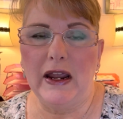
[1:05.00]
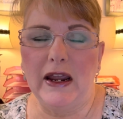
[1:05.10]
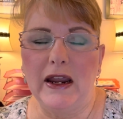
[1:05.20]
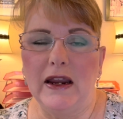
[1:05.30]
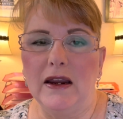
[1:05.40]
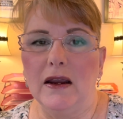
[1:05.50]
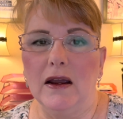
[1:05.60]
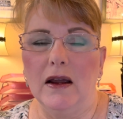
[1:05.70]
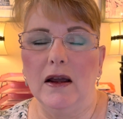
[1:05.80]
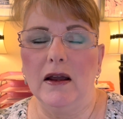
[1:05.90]
a,
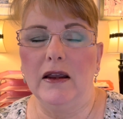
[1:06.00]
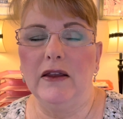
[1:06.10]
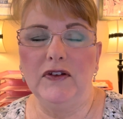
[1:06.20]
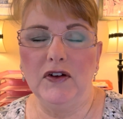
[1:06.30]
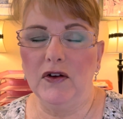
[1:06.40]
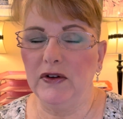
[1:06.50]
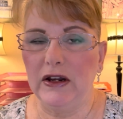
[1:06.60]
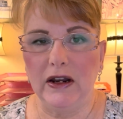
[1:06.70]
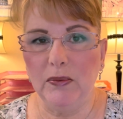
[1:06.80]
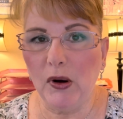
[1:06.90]
if you don't
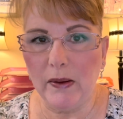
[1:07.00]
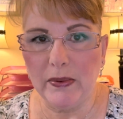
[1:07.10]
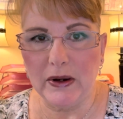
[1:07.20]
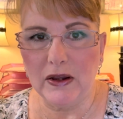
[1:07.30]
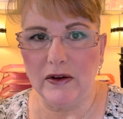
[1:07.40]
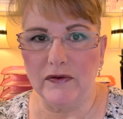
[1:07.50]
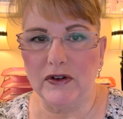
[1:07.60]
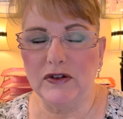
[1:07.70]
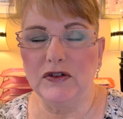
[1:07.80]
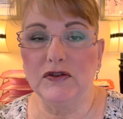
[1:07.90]
need any property
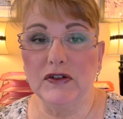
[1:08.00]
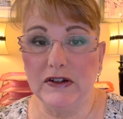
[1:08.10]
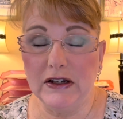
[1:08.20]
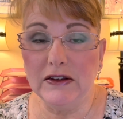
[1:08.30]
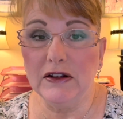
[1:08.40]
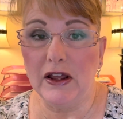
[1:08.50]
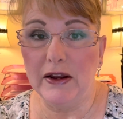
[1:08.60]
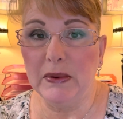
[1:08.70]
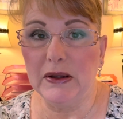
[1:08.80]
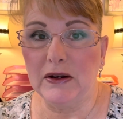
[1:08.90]
coverage, you just need the
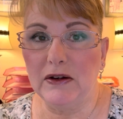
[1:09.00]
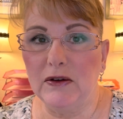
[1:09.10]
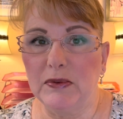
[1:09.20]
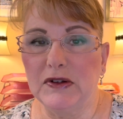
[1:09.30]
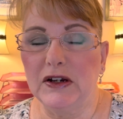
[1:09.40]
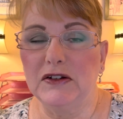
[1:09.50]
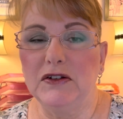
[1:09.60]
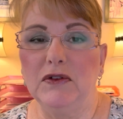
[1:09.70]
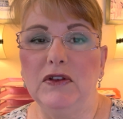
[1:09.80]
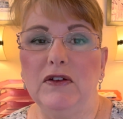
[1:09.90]
liability to protect
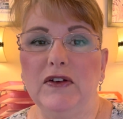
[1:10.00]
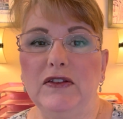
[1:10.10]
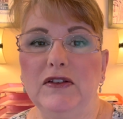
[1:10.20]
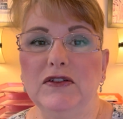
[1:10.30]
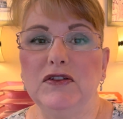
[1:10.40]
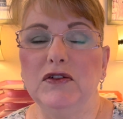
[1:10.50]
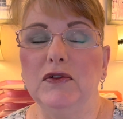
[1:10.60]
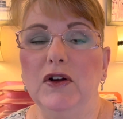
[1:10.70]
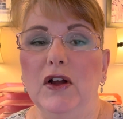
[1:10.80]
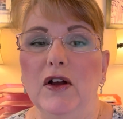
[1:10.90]
you in the event that
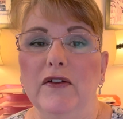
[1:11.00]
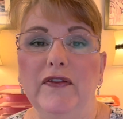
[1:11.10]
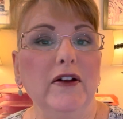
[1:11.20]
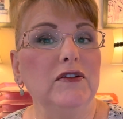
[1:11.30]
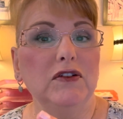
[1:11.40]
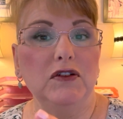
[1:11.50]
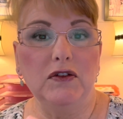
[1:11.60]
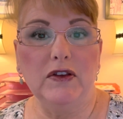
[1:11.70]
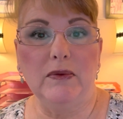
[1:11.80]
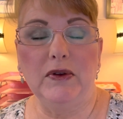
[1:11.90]
you fail to do
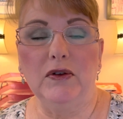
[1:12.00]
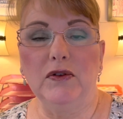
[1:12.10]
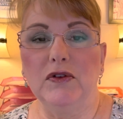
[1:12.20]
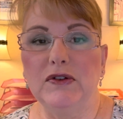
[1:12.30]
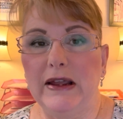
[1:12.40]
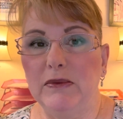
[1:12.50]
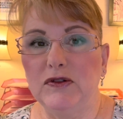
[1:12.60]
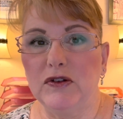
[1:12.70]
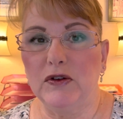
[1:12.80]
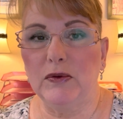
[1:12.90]
something or you
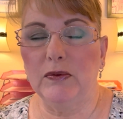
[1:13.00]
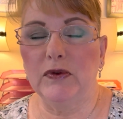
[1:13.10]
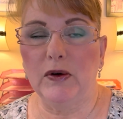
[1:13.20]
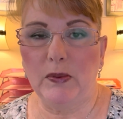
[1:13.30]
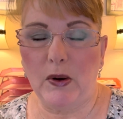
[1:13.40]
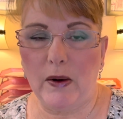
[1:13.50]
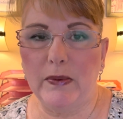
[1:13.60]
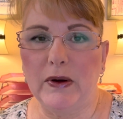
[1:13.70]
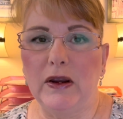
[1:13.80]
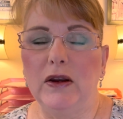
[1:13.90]
damage their, their
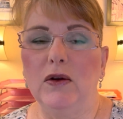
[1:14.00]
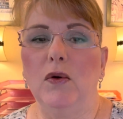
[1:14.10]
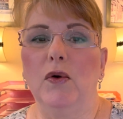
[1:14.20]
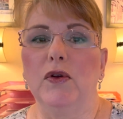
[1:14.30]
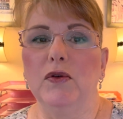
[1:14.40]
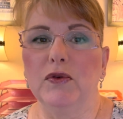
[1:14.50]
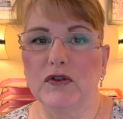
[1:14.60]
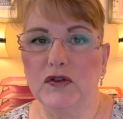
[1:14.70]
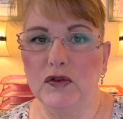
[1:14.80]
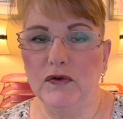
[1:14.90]
property or you are
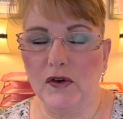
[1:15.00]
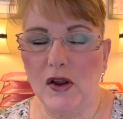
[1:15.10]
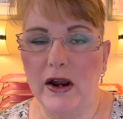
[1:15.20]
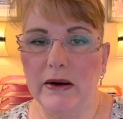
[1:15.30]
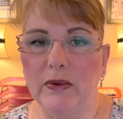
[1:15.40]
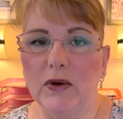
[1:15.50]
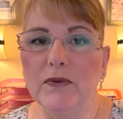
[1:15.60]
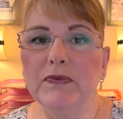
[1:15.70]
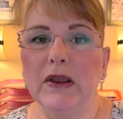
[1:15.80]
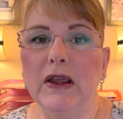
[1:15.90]
sued for
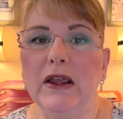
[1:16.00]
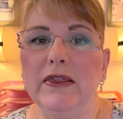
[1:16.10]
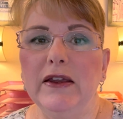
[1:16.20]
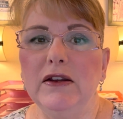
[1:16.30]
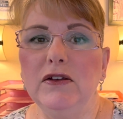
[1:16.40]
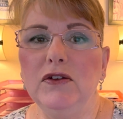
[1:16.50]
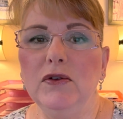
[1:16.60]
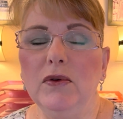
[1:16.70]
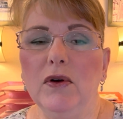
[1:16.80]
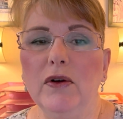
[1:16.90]
libel, then
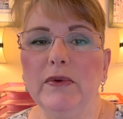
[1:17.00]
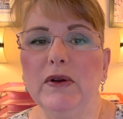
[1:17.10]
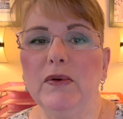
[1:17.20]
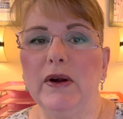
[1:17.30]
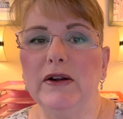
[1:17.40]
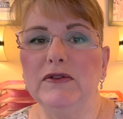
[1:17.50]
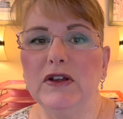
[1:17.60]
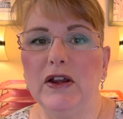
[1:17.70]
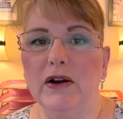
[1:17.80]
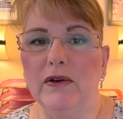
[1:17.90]
you are required to
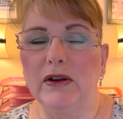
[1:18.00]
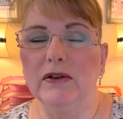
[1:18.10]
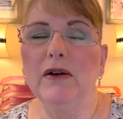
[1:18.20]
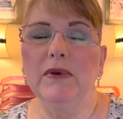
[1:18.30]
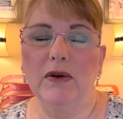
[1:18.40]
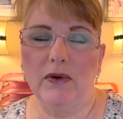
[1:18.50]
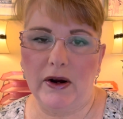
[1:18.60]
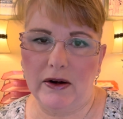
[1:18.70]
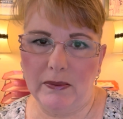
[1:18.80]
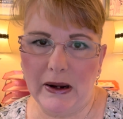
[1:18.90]
carry, not
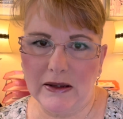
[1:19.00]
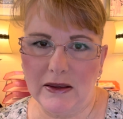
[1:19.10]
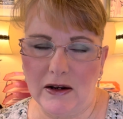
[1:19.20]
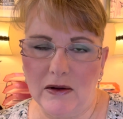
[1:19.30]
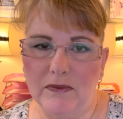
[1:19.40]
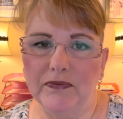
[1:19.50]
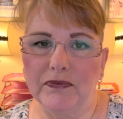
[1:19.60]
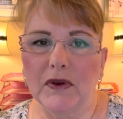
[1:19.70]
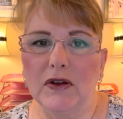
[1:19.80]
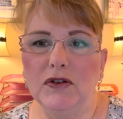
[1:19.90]
required, back that up
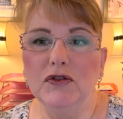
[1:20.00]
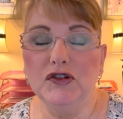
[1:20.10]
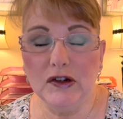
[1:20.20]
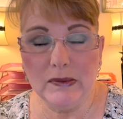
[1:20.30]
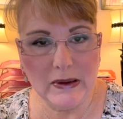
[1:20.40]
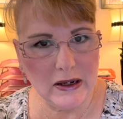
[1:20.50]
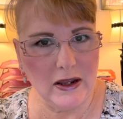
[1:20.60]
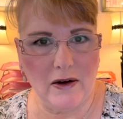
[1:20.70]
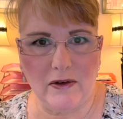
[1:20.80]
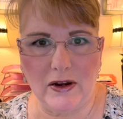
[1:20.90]
you should be
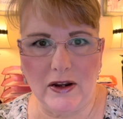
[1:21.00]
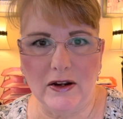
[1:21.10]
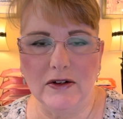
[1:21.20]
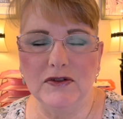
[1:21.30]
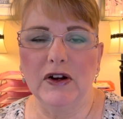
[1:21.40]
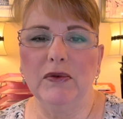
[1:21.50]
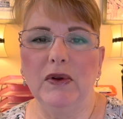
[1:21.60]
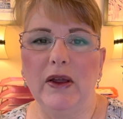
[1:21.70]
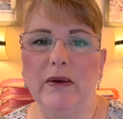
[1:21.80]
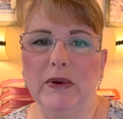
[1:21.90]
carrying general
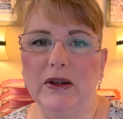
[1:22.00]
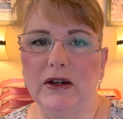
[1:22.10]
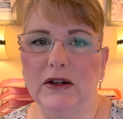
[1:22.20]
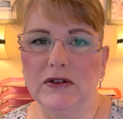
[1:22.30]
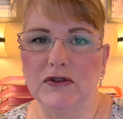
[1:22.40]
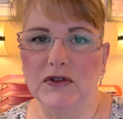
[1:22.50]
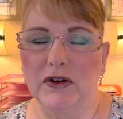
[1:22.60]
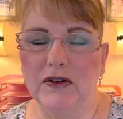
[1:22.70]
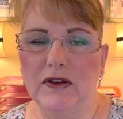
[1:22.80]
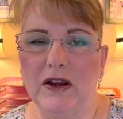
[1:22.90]
liability
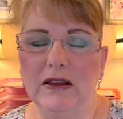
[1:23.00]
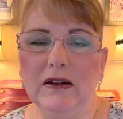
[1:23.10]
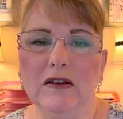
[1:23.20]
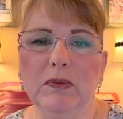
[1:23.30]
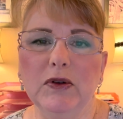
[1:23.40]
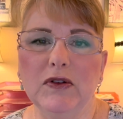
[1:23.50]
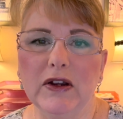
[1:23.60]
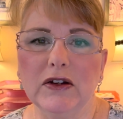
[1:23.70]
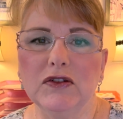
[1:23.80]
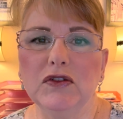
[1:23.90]
insurance. And this
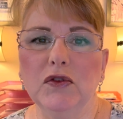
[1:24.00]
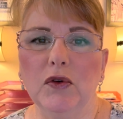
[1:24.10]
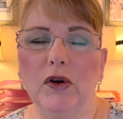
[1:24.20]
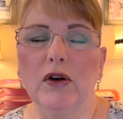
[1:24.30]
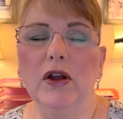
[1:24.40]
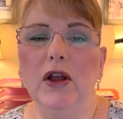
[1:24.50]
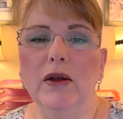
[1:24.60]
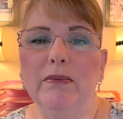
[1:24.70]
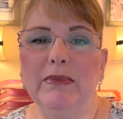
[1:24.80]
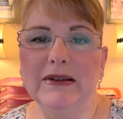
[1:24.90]
protects your
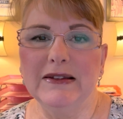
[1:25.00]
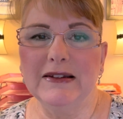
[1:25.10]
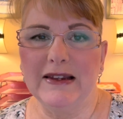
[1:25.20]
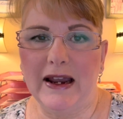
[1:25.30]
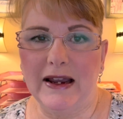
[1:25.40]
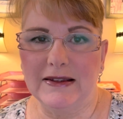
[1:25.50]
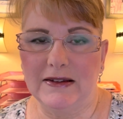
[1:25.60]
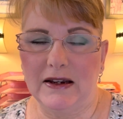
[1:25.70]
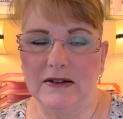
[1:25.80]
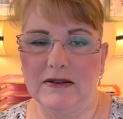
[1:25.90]
business
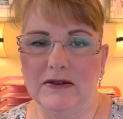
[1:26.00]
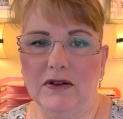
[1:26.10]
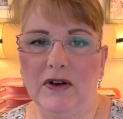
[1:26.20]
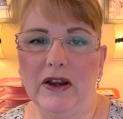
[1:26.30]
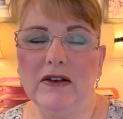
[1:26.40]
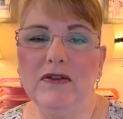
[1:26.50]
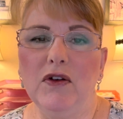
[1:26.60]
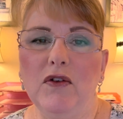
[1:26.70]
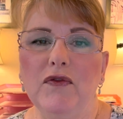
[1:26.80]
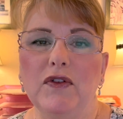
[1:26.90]
assets. Okay,
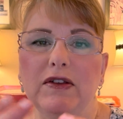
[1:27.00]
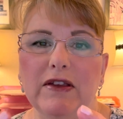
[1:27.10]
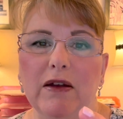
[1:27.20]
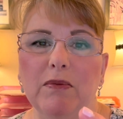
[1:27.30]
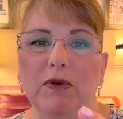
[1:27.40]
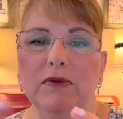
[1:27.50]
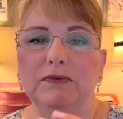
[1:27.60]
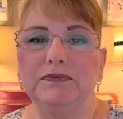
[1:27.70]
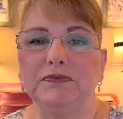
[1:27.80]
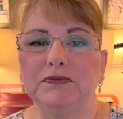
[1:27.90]
so for example,
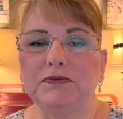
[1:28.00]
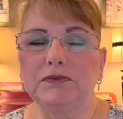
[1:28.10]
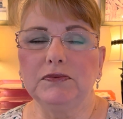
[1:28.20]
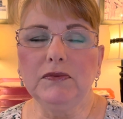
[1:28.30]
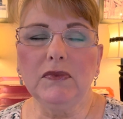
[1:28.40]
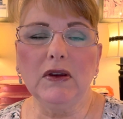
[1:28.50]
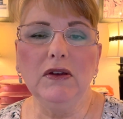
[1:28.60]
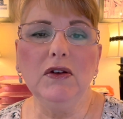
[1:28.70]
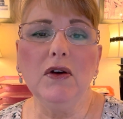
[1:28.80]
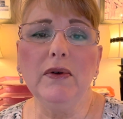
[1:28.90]

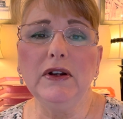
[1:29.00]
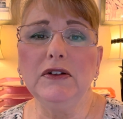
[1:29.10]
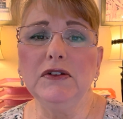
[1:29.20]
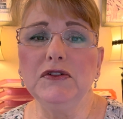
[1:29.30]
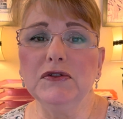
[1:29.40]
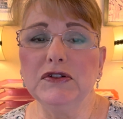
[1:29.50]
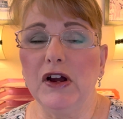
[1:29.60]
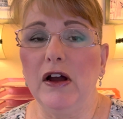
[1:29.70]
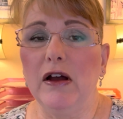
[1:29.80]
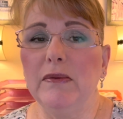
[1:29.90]
you go in and you do a
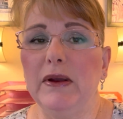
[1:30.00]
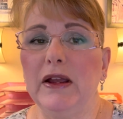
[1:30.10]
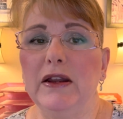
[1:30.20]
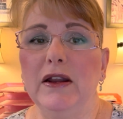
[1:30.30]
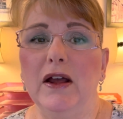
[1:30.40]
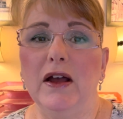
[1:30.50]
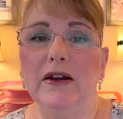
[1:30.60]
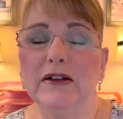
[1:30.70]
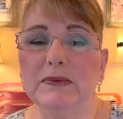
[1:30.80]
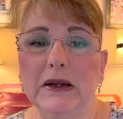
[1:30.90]
job and
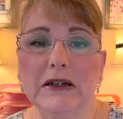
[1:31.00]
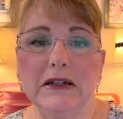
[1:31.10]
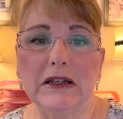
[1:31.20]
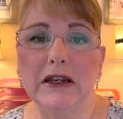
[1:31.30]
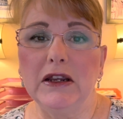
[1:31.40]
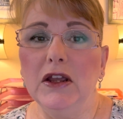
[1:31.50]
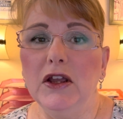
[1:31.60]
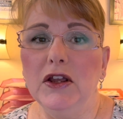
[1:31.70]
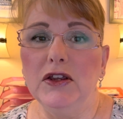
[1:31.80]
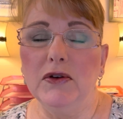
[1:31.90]
unexpectedly
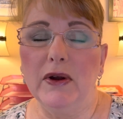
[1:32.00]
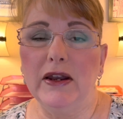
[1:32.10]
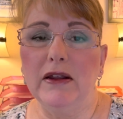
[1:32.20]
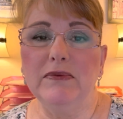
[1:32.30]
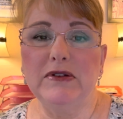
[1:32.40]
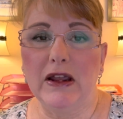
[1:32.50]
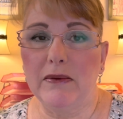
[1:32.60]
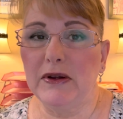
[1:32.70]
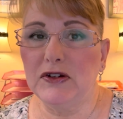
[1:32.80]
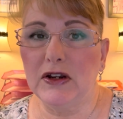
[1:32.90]
you end up
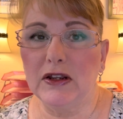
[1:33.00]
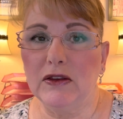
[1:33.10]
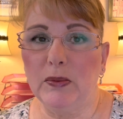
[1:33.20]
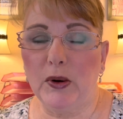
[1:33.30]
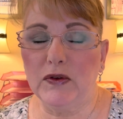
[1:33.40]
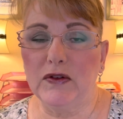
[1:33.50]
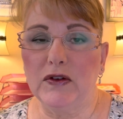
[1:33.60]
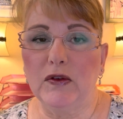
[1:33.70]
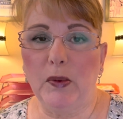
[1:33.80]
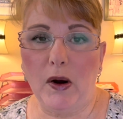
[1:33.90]
damaging the
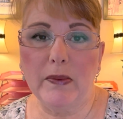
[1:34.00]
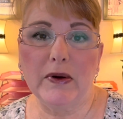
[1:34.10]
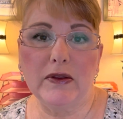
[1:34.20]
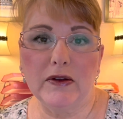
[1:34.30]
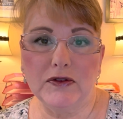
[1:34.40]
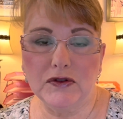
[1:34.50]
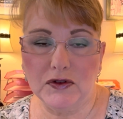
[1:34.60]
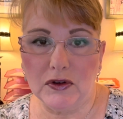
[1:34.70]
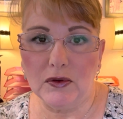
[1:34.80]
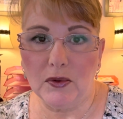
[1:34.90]
person's property that you're
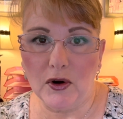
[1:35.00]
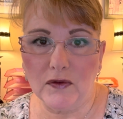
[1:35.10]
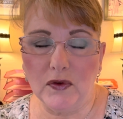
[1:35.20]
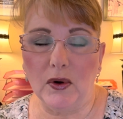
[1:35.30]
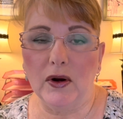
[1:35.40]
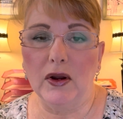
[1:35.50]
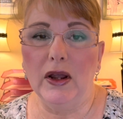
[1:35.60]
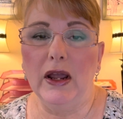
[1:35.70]
doing the work for.